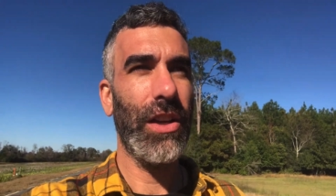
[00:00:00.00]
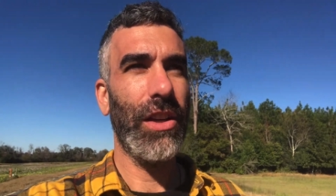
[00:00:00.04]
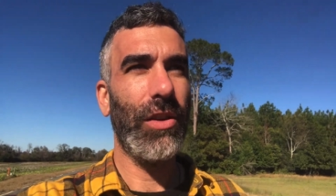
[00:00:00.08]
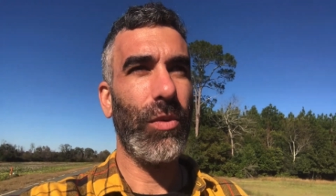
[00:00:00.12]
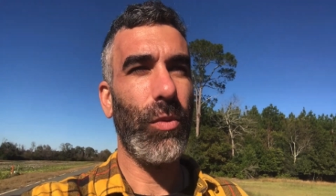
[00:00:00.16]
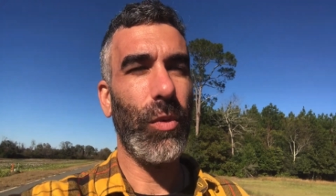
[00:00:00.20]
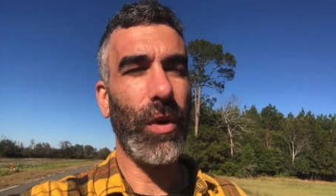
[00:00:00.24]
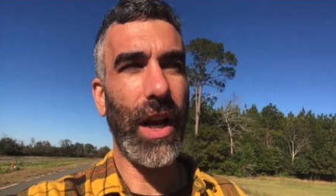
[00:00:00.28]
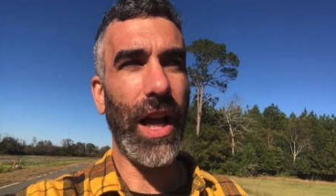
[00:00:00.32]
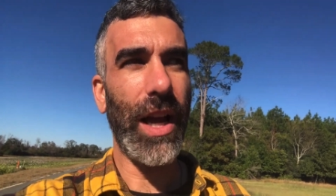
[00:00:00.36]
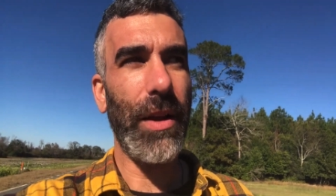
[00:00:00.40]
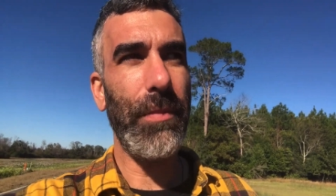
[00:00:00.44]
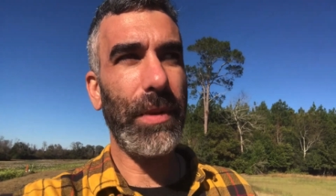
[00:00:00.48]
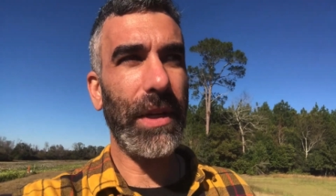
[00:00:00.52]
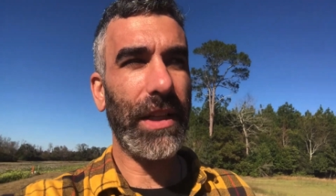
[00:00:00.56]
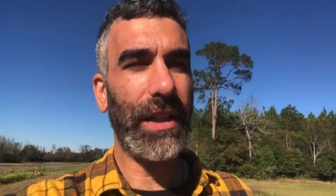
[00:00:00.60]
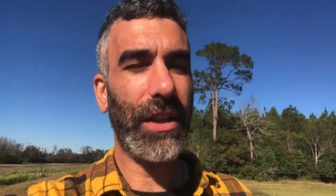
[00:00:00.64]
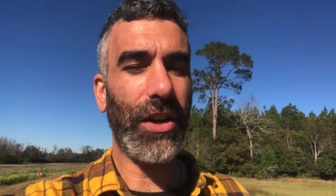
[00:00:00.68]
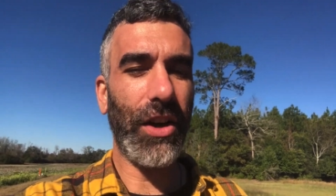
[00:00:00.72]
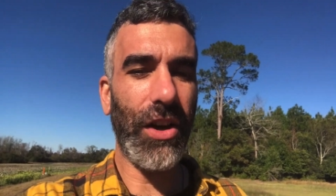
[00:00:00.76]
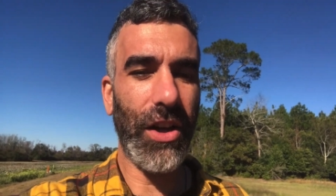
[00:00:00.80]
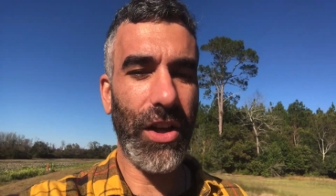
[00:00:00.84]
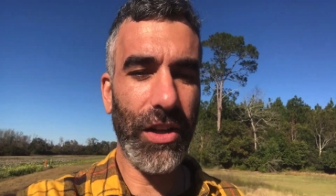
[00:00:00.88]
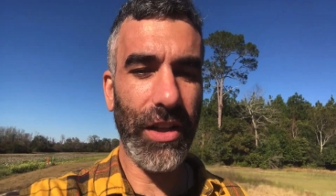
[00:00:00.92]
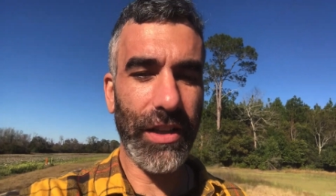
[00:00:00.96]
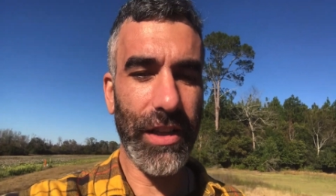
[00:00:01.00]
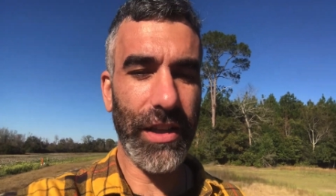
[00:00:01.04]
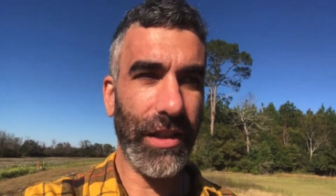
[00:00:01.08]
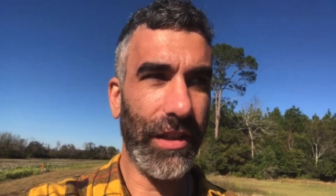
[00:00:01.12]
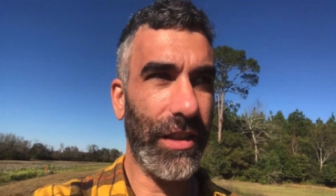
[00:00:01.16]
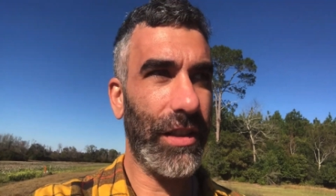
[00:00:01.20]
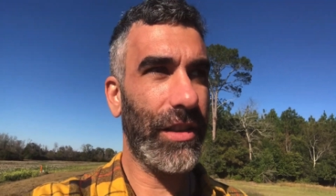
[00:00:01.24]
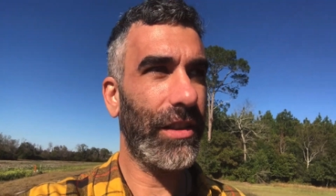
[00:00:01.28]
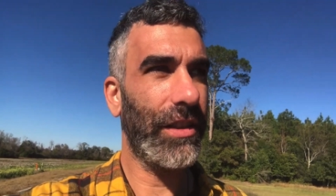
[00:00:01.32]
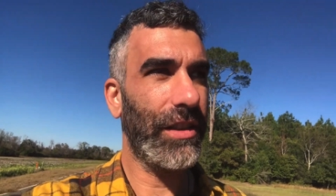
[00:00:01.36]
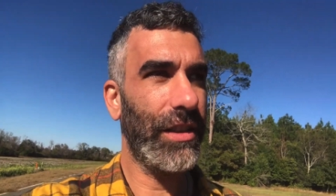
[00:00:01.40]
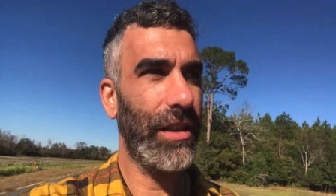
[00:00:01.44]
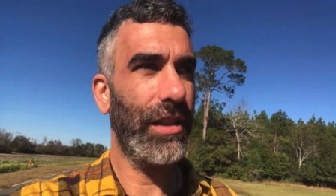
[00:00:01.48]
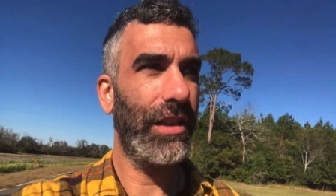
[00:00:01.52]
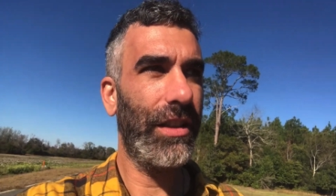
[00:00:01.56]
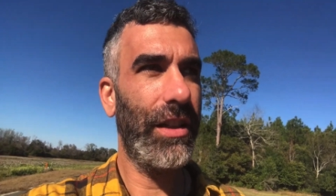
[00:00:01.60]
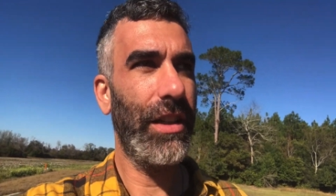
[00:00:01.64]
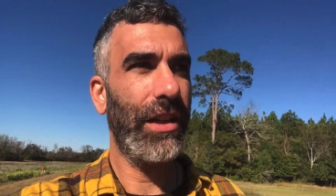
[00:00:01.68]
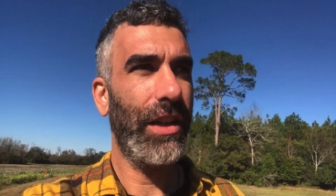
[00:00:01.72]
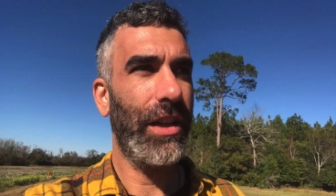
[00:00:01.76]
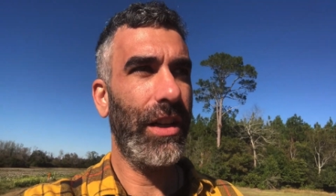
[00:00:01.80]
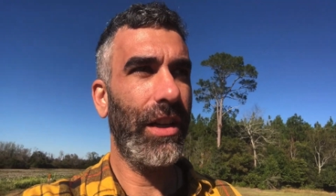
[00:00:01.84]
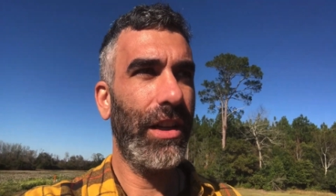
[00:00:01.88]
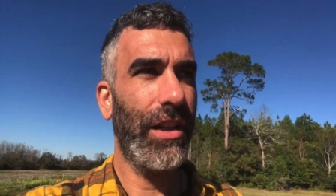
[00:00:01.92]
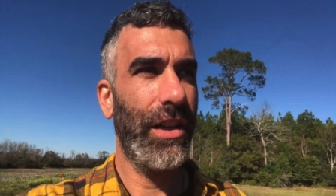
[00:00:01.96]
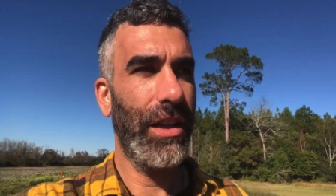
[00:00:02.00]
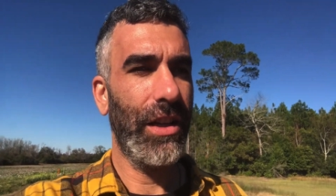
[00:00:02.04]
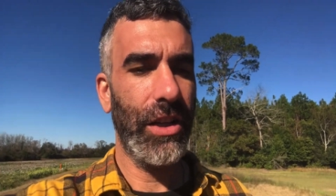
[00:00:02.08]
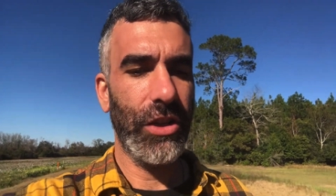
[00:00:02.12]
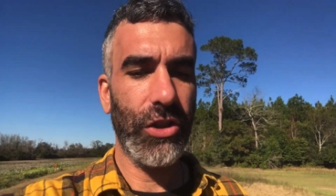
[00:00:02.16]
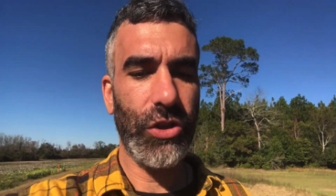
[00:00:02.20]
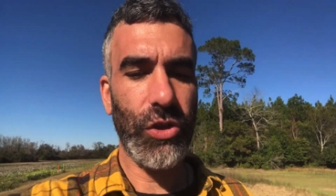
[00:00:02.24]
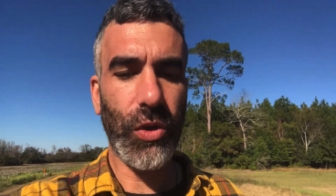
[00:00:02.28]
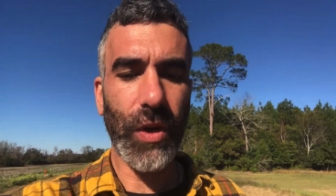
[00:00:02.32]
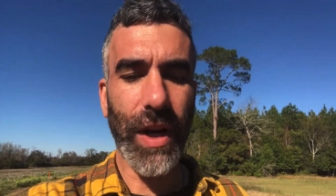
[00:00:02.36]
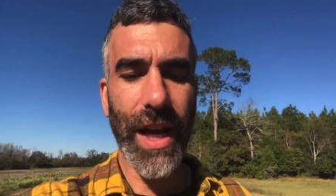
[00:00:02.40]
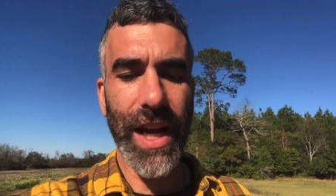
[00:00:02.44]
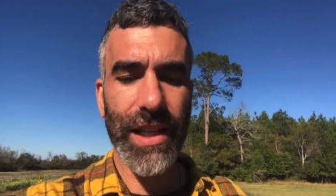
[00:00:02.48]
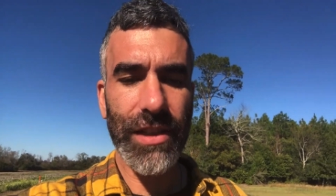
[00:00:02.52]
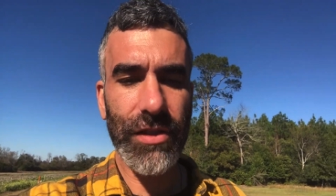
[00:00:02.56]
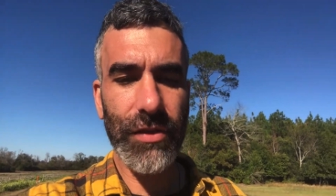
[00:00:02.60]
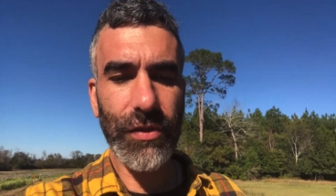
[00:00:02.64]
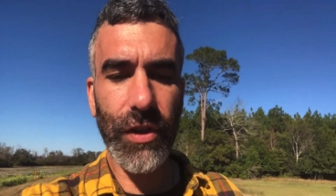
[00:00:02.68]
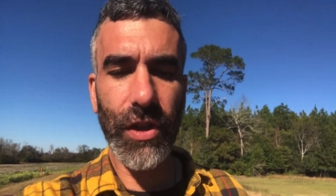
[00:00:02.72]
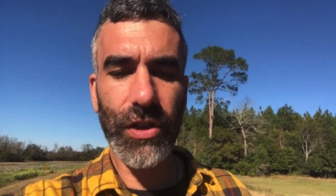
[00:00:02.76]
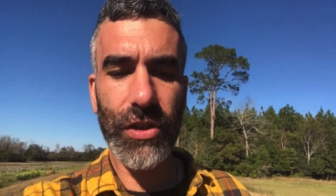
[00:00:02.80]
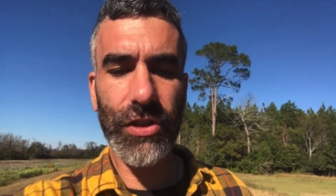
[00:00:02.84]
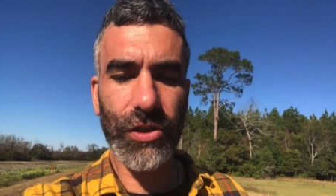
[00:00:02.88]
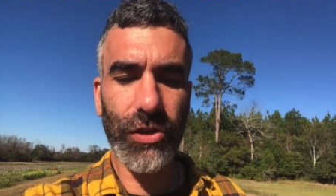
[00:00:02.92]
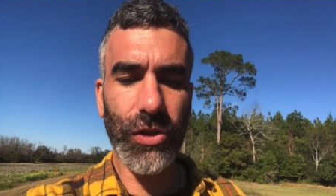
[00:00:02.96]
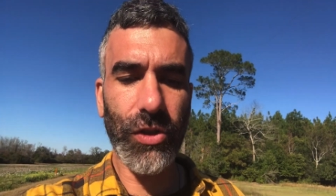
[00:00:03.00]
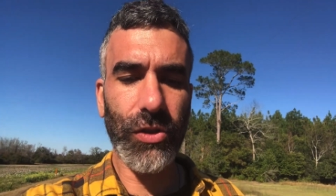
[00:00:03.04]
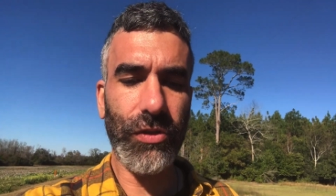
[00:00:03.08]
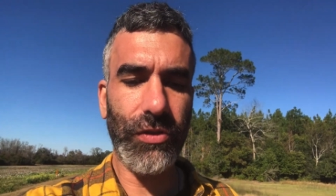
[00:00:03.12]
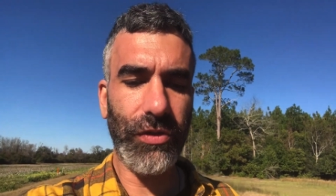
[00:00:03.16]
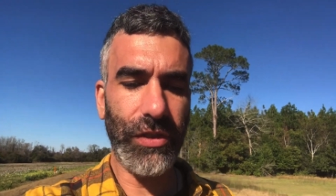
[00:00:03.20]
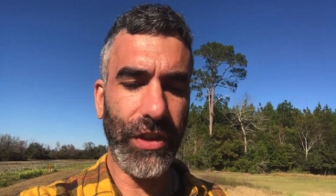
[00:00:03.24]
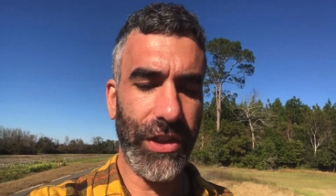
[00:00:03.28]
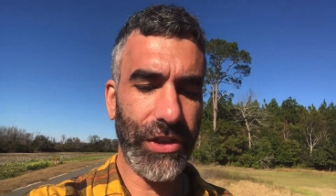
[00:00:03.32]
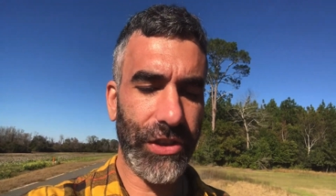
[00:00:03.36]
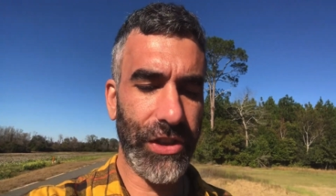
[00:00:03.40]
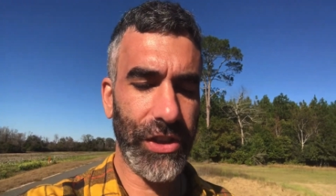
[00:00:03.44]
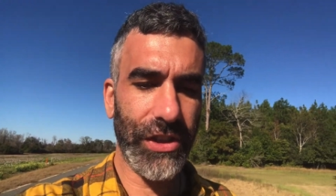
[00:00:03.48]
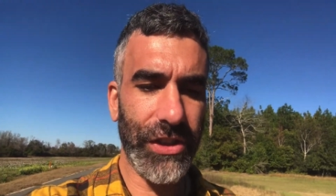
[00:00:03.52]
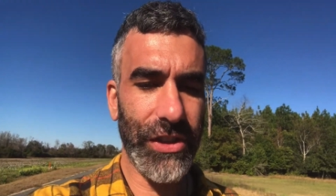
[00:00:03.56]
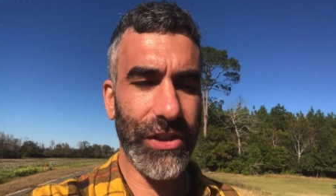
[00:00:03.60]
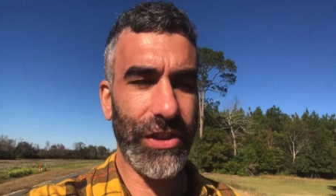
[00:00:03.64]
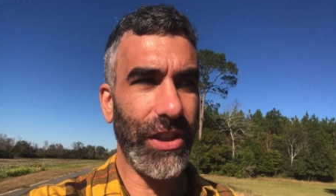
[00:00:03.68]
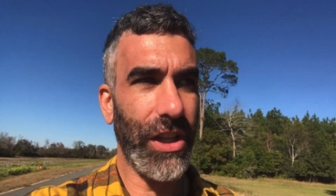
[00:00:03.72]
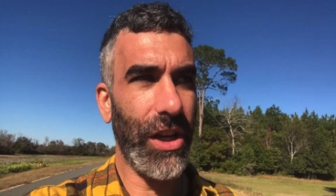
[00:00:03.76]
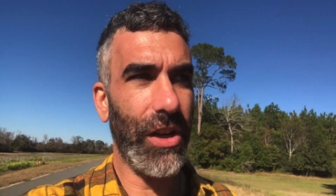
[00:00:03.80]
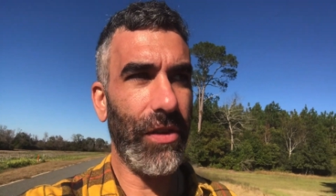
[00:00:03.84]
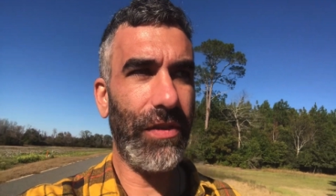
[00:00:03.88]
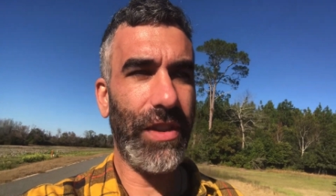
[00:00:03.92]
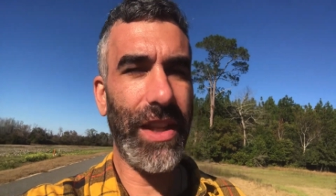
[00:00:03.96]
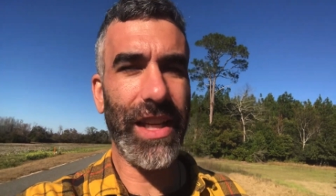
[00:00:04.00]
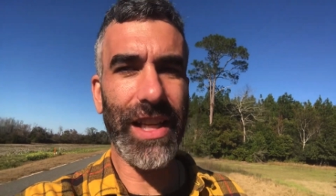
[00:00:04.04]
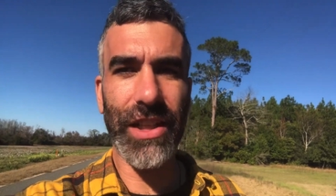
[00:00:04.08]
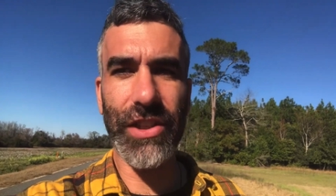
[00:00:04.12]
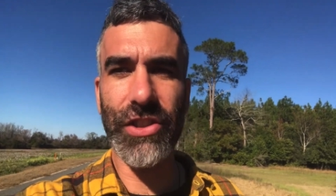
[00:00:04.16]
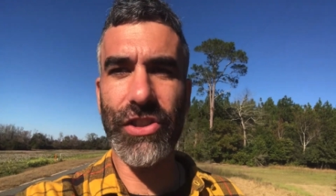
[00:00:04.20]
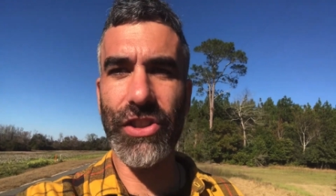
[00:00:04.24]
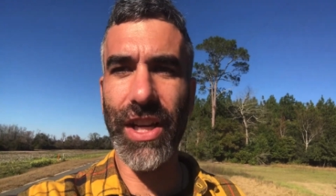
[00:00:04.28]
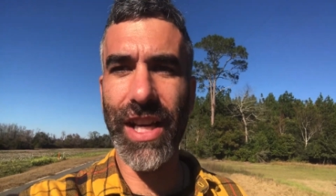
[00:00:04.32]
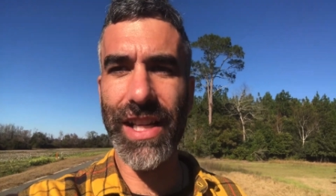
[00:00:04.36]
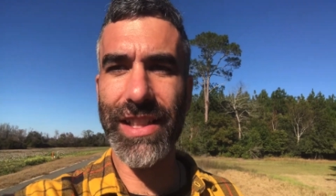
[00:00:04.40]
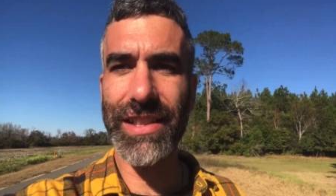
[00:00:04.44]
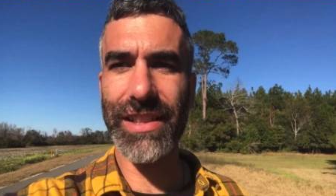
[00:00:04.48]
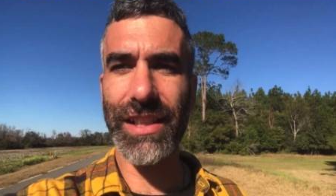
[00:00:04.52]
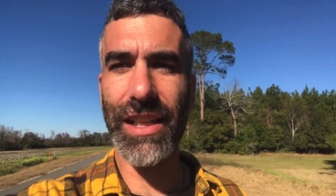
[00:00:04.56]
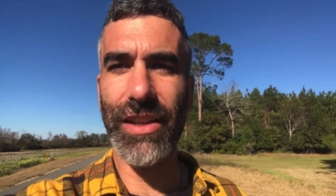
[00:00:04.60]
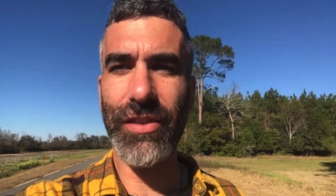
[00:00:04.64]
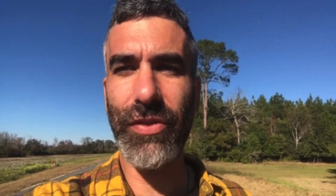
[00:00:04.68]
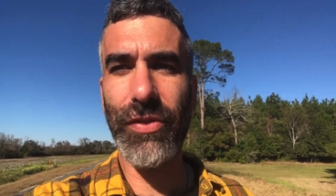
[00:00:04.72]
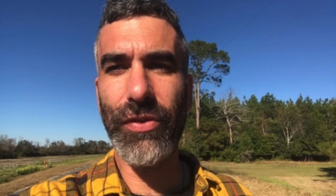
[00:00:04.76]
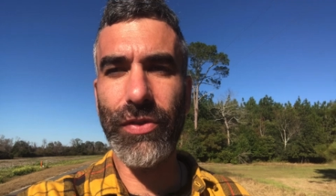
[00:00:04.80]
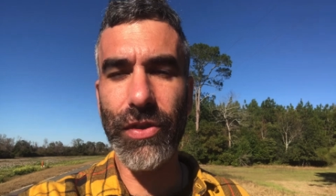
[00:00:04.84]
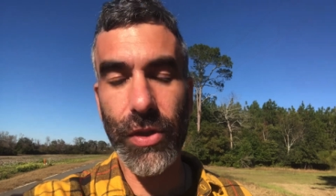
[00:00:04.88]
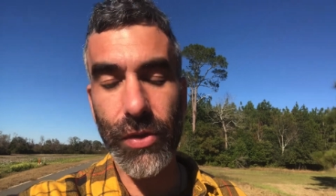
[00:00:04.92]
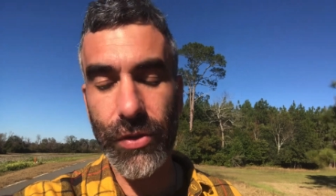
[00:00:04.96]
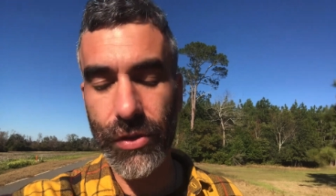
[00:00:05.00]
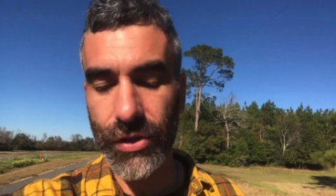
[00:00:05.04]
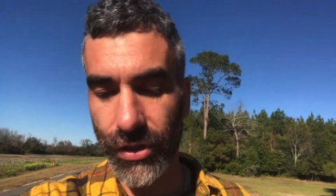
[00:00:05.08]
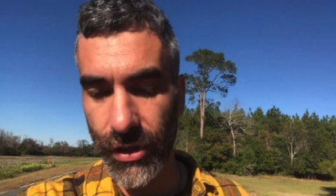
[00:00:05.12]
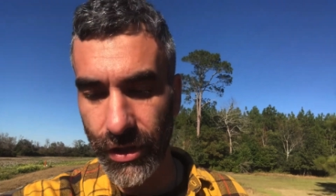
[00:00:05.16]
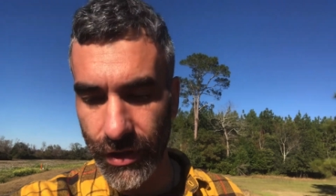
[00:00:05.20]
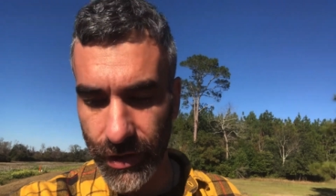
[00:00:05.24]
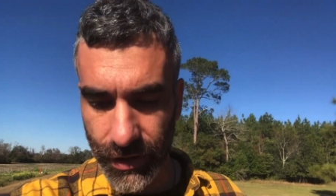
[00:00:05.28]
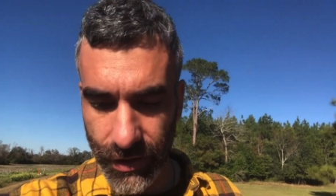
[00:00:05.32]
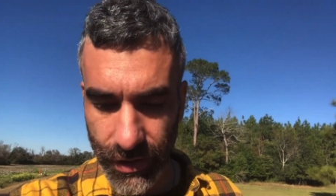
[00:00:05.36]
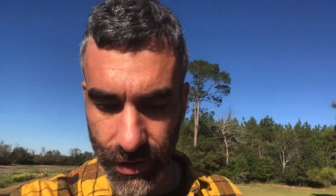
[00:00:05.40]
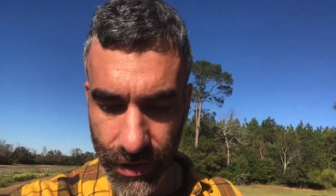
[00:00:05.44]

what I've been calling transversal visions of the adjacent future.